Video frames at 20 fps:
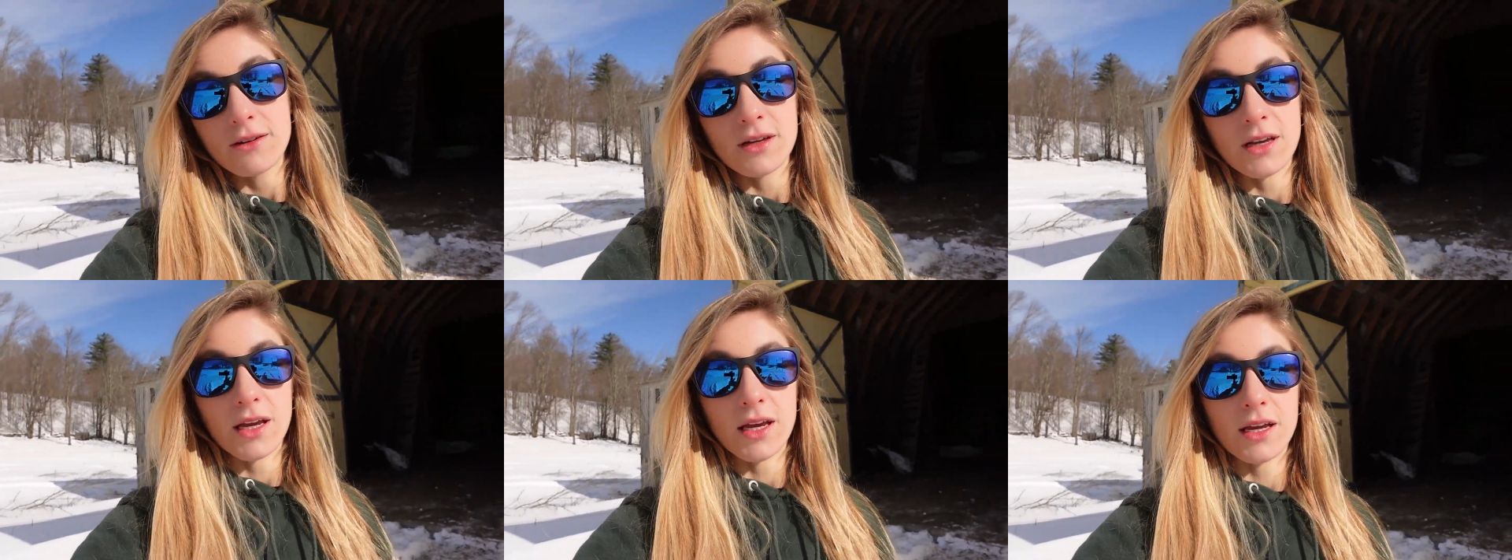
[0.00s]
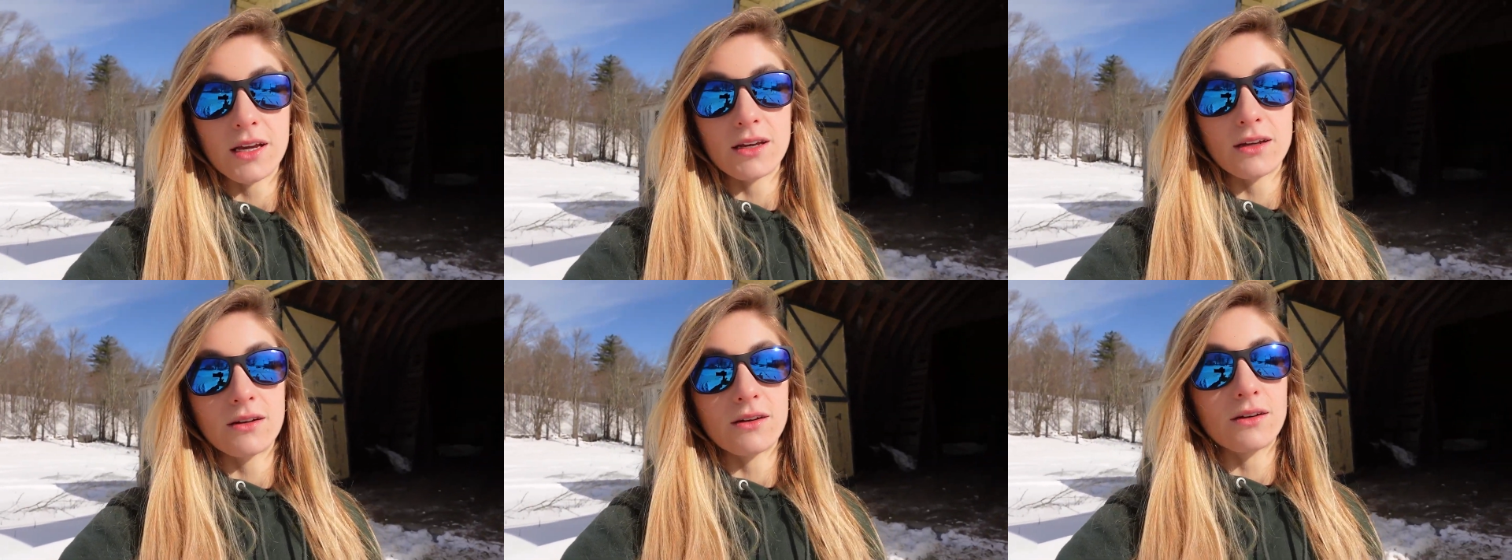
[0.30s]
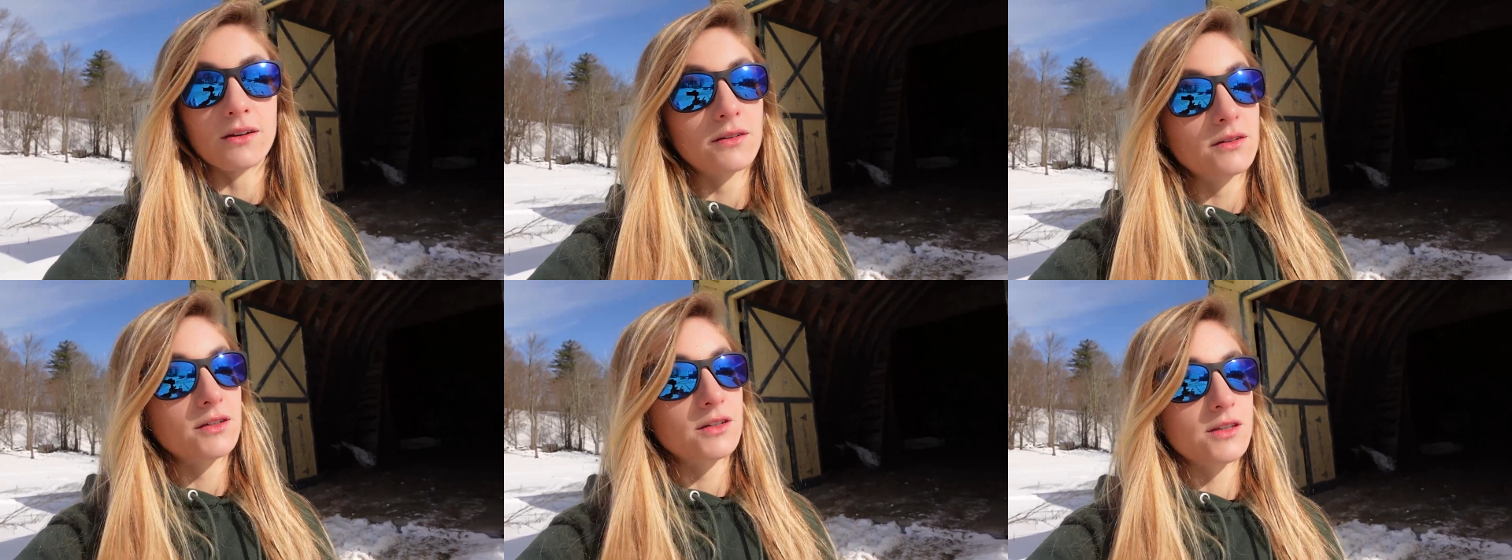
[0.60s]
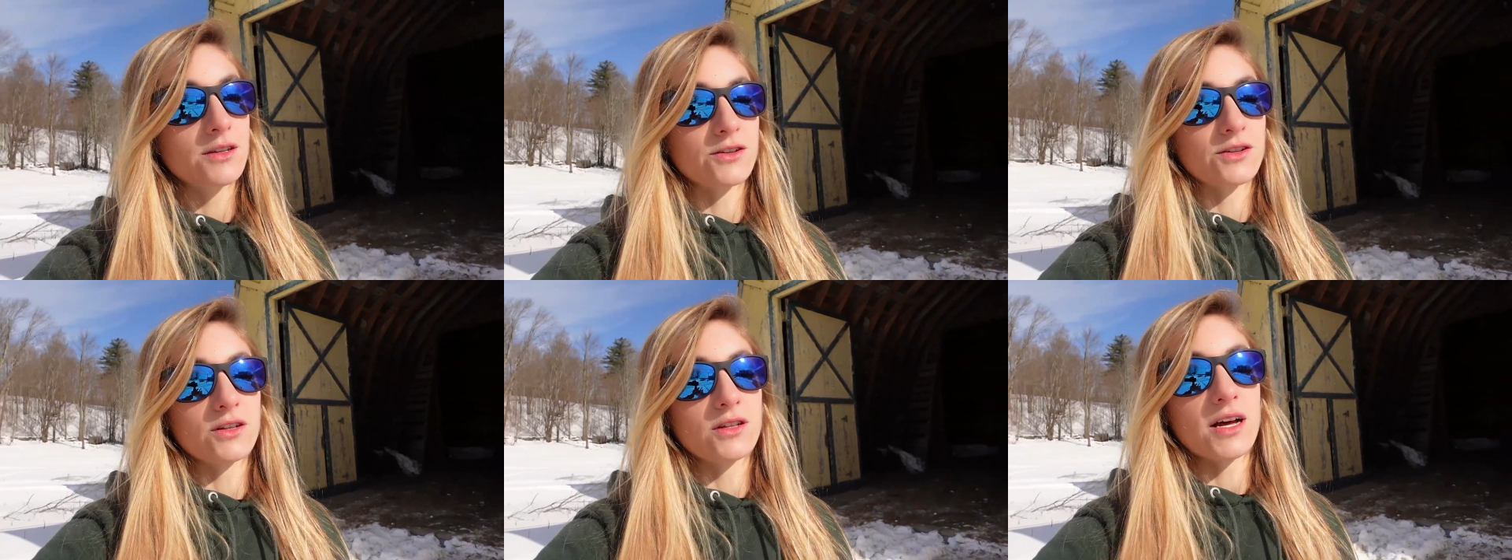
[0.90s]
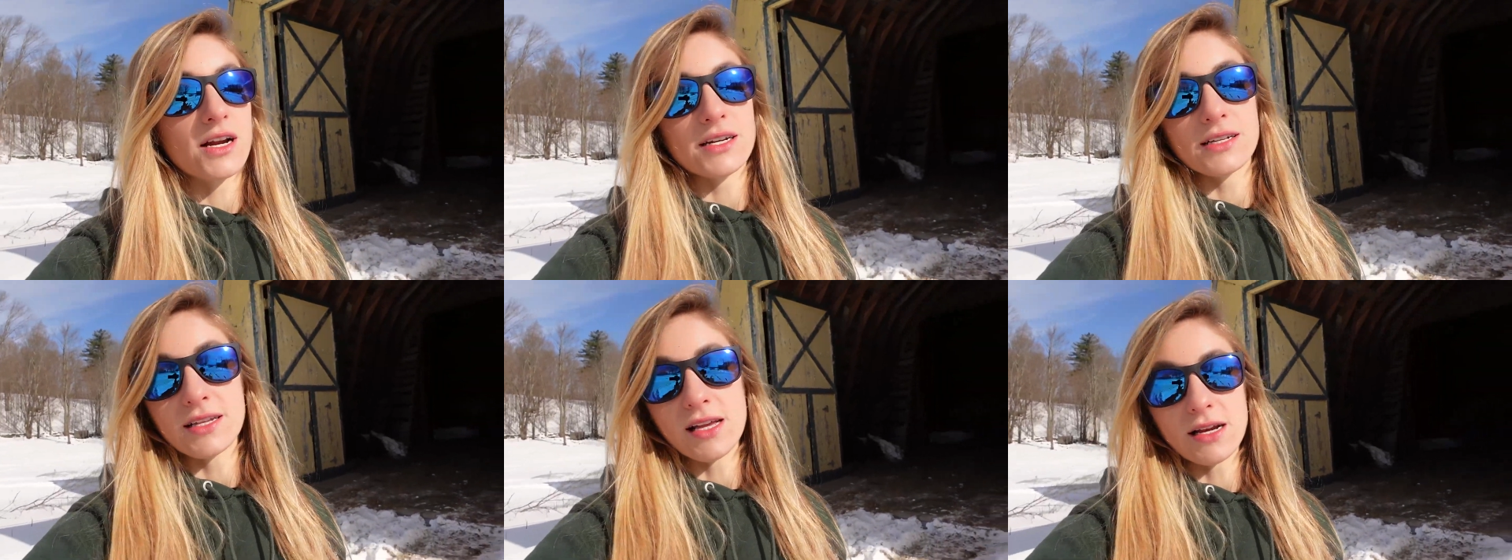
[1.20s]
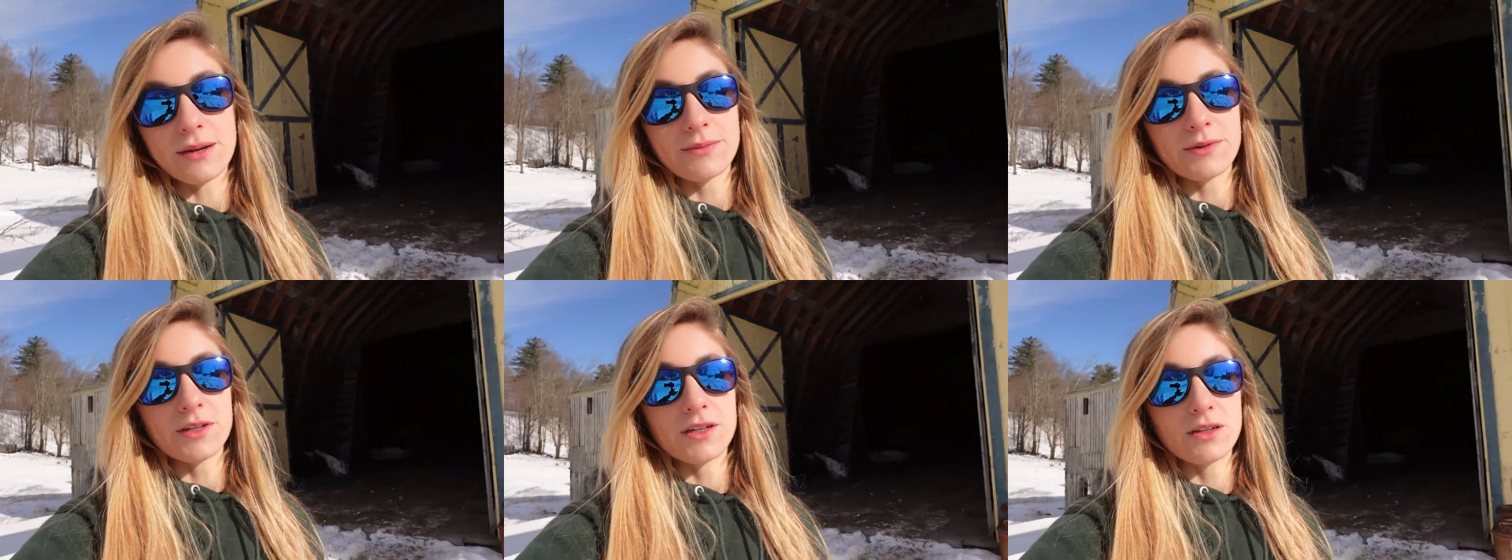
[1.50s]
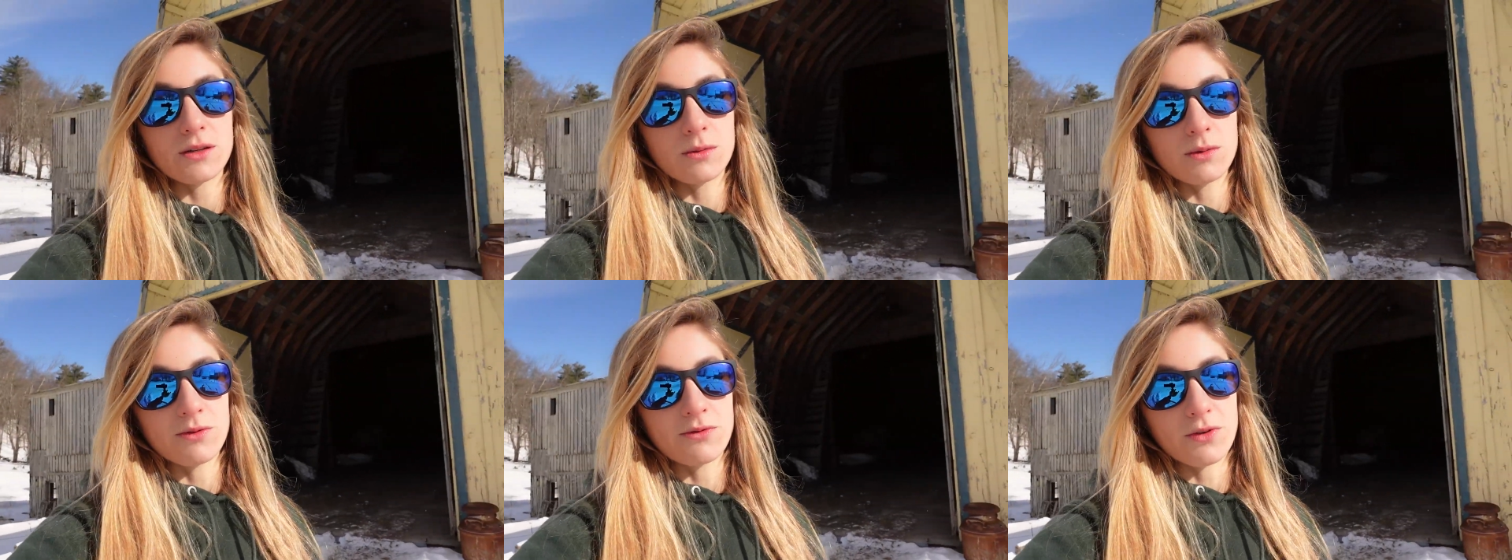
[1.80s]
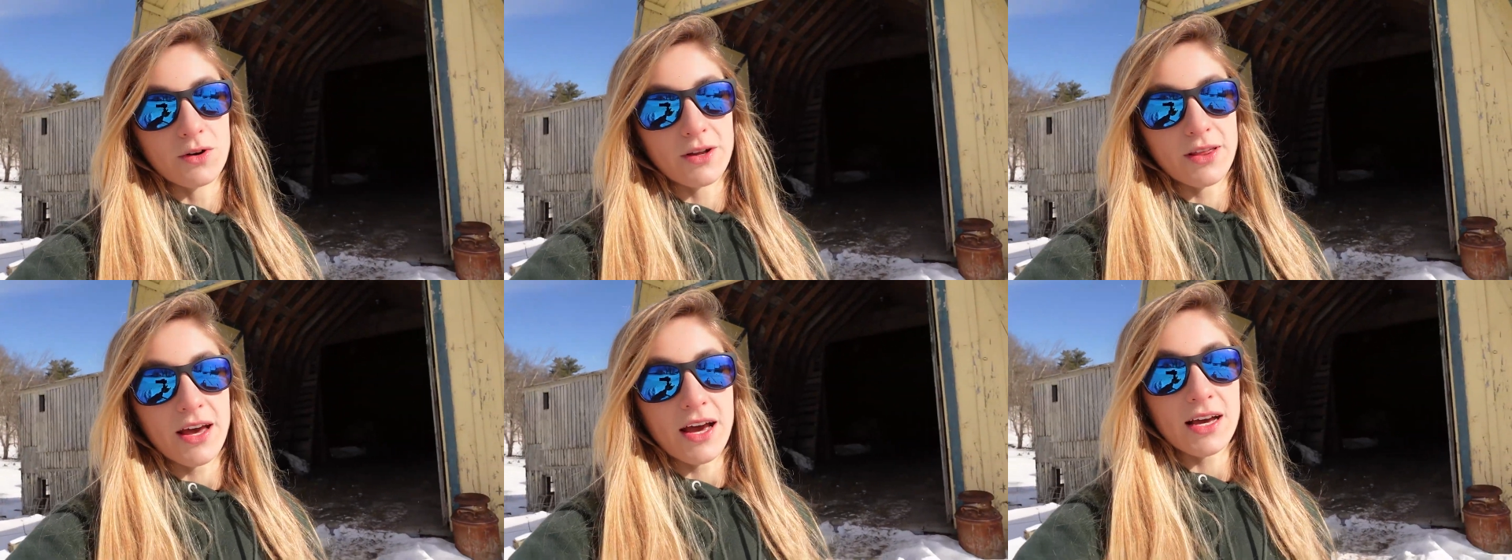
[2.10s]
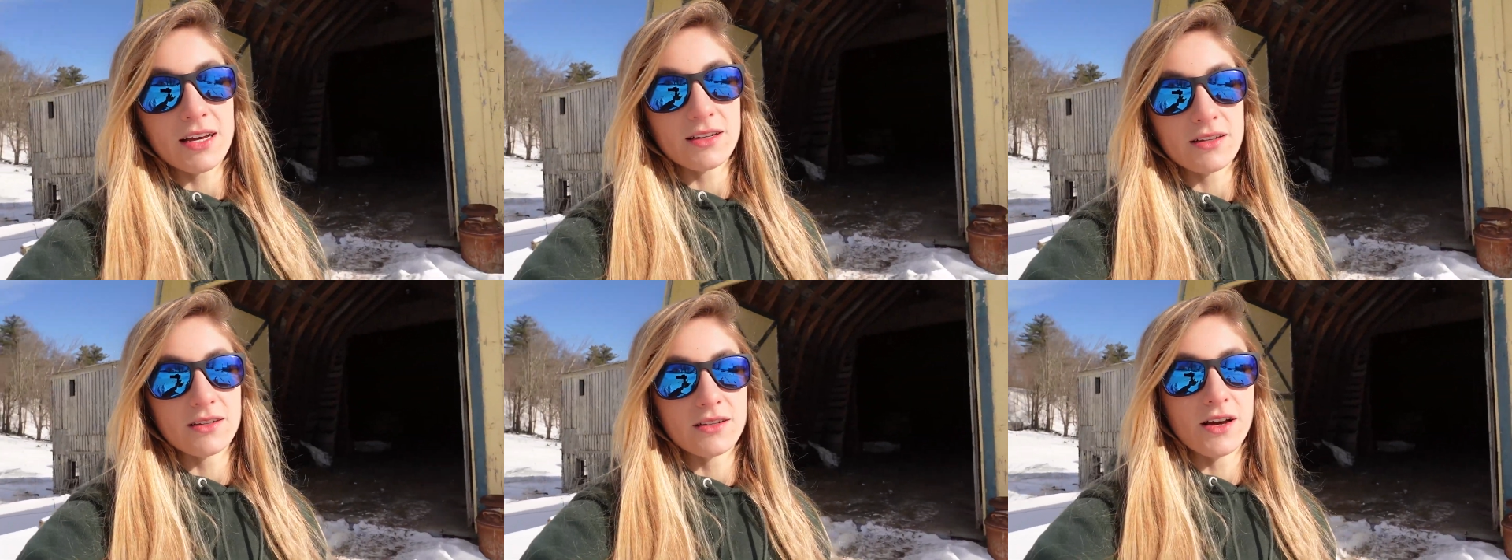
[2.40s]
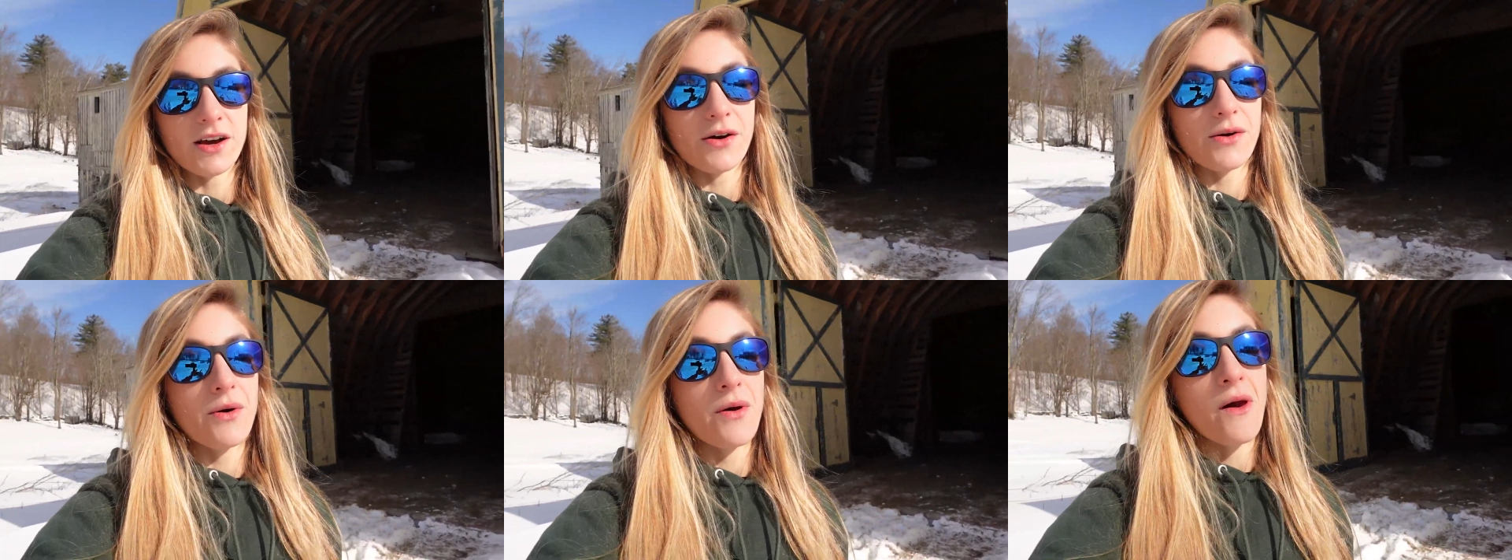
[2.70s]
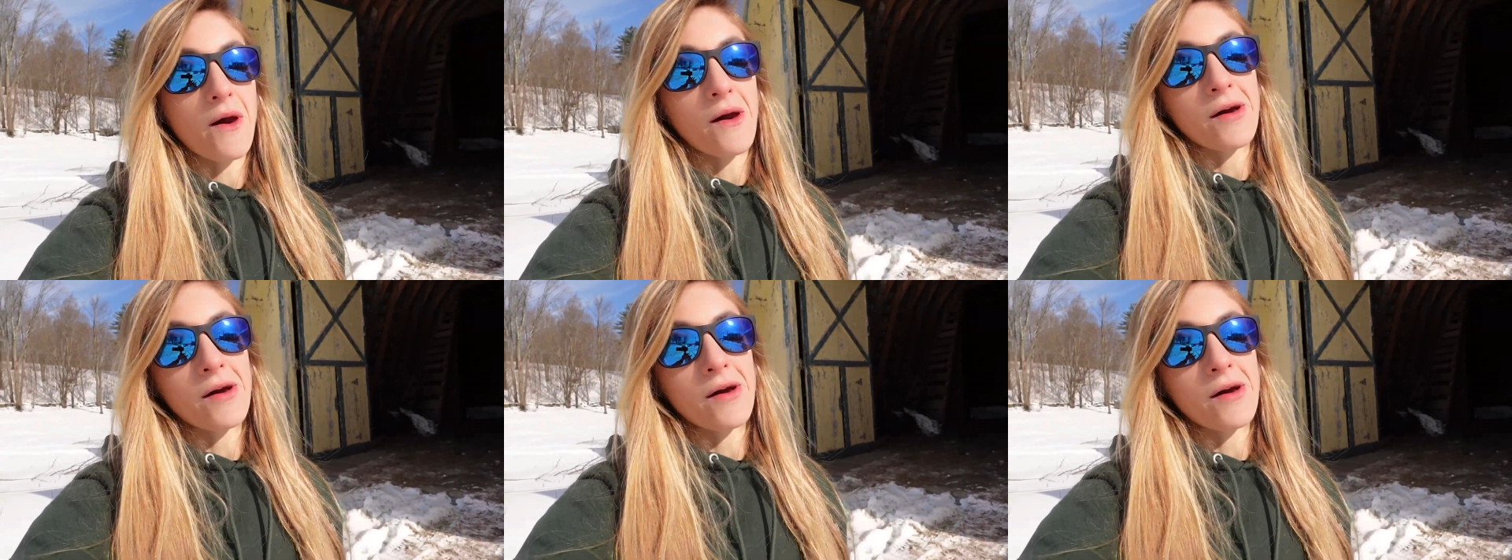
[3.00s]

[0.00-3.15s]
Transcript: and there's a lot of setup to do before that. So